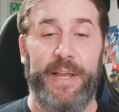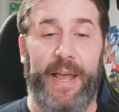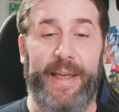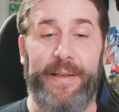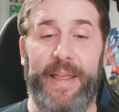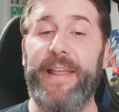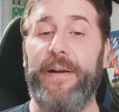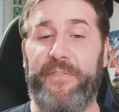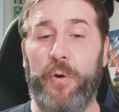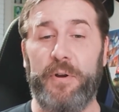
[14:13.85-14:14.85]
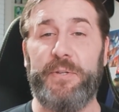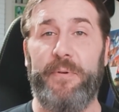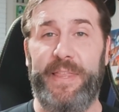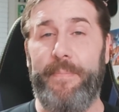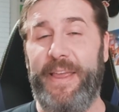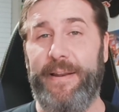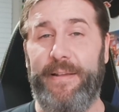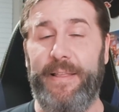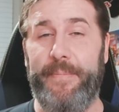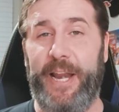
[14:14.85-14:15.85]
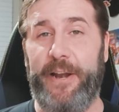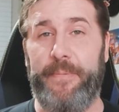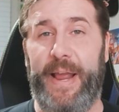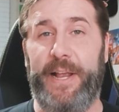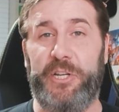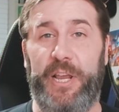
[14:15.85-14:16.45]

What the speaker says: And of course, with it being an eliminator match,